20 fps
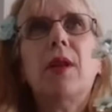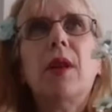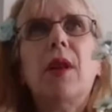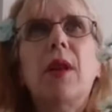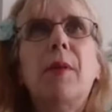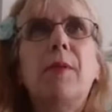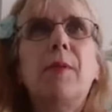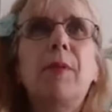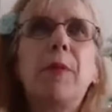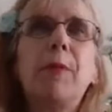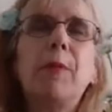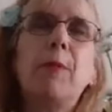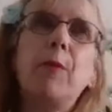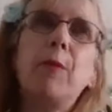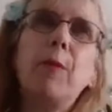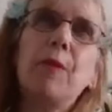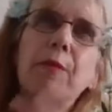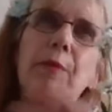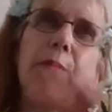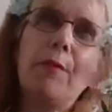Um, we're,
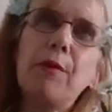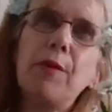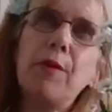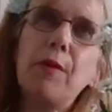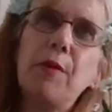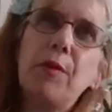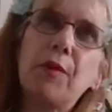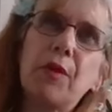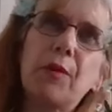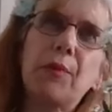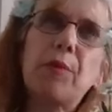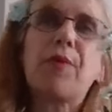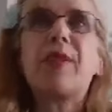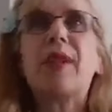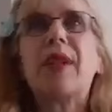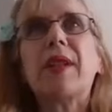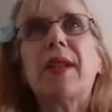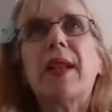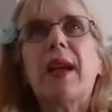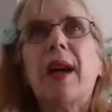we're, through
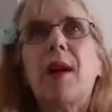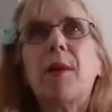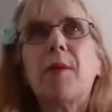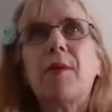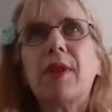spring now,